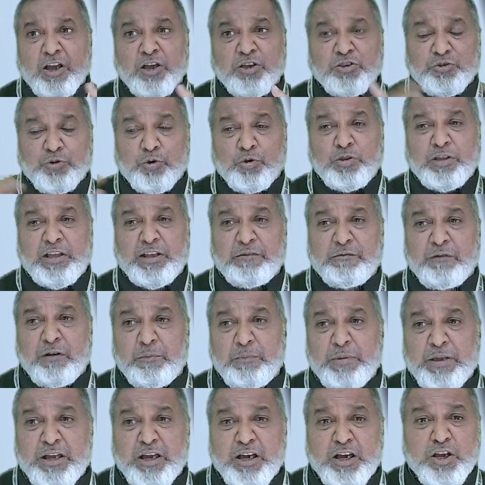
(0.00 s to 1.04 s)
So there will
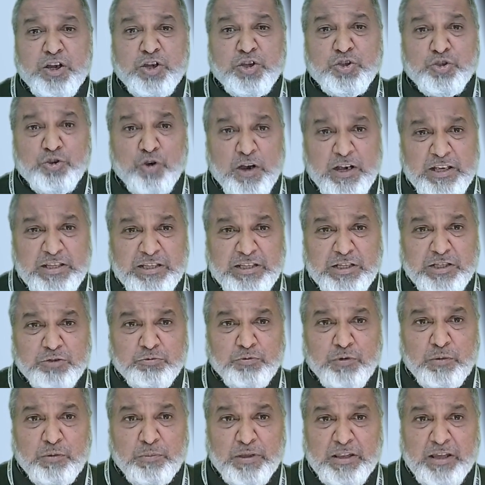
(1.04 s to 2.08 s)
be a choices
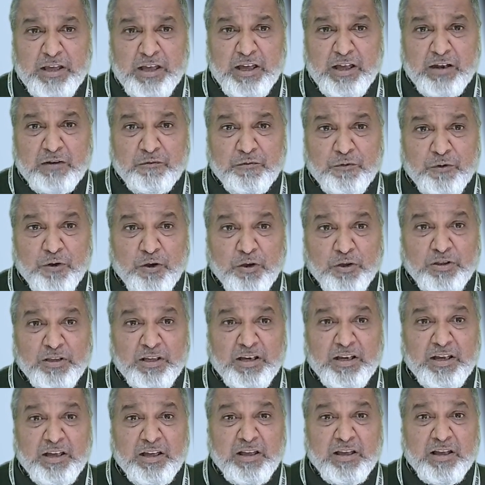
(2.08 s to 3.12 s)
will be there for
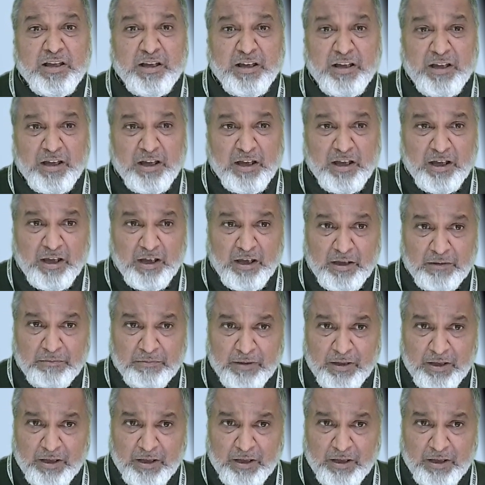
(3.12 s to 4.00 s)
the